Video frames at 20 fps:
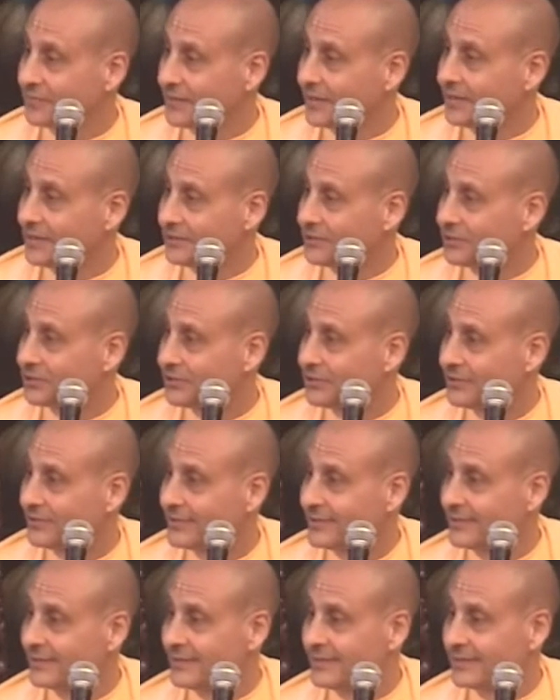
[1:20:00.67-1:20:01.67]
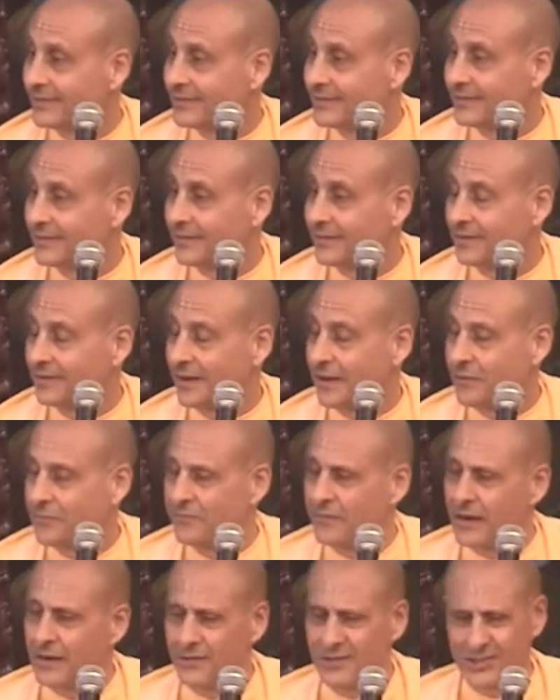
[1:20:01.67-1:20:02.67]
Yes? How
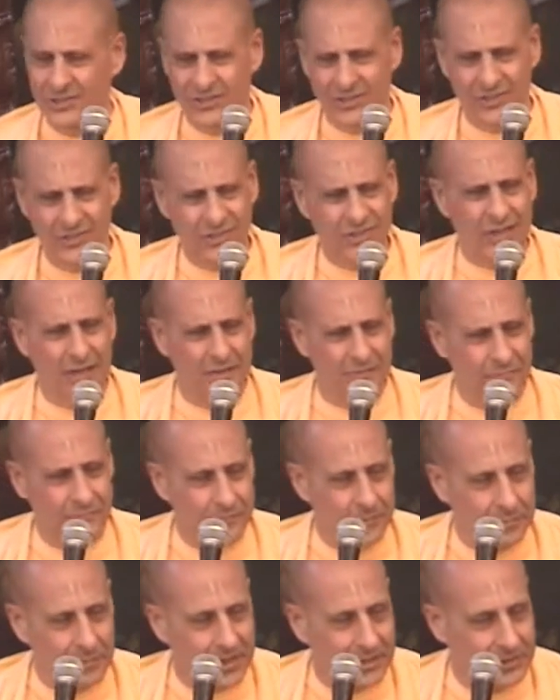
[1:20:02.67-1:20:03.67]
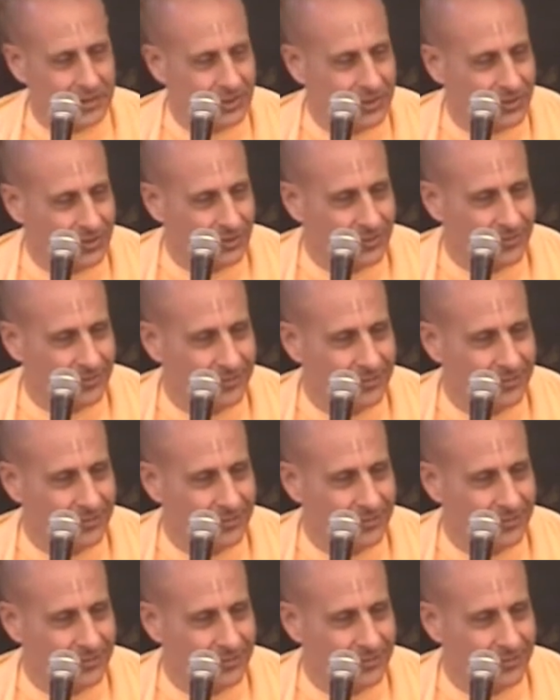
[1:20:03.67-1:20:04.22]
far is the sun from us?